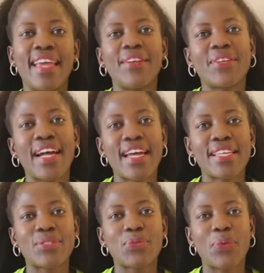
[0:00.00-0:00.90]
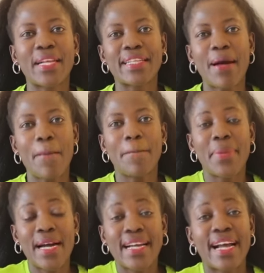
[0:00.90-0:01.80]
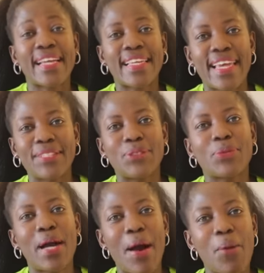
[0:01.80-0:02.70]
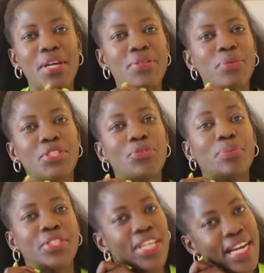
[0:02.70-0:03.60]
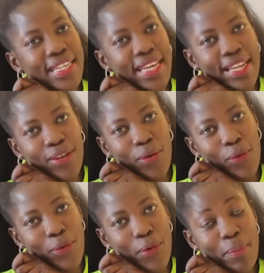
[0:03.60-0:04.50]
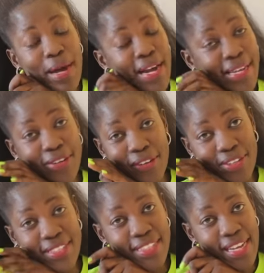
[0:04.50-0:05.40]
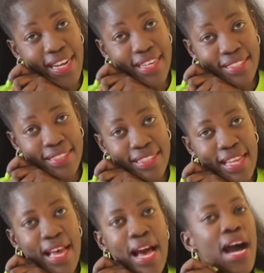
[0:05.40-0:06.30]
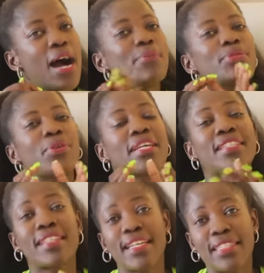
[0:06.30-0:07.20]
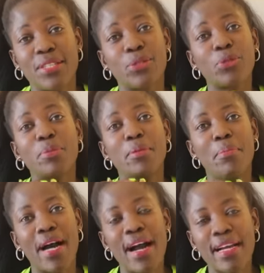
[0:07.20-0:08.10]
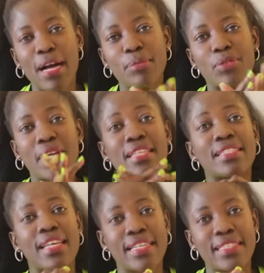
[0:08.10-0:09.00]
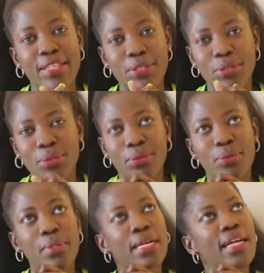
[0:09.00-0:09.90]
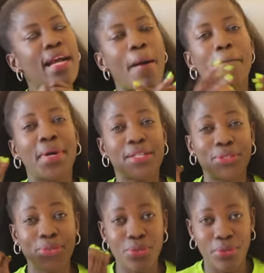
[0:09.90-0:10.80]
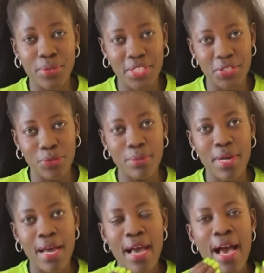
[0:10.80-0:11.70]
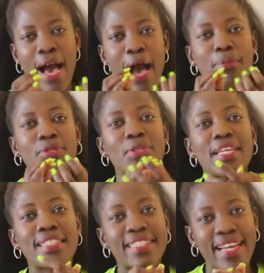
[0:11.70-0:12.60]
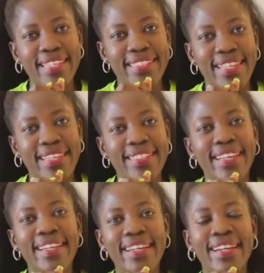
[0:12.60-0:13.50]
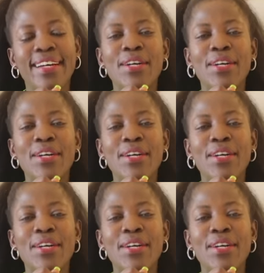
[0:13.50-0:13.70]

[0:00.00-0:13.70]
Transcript: Hello guys, welcome back again to our YouTube channel. Oh my god guys, I'm so excited to be back. I'm so excited to come back to YouTube. I'm so excited